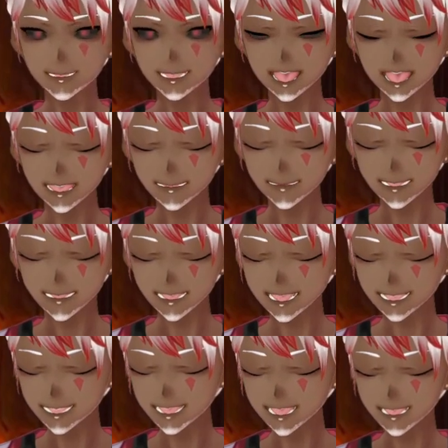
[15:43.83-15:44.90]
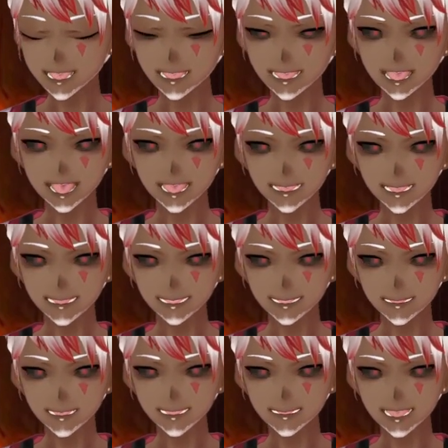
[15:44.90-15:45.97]
I still have dreams about it
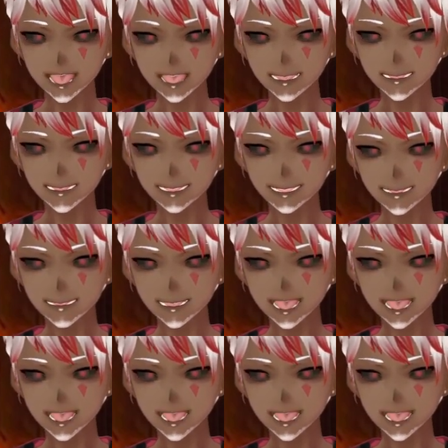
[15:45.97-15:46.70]
every now and then,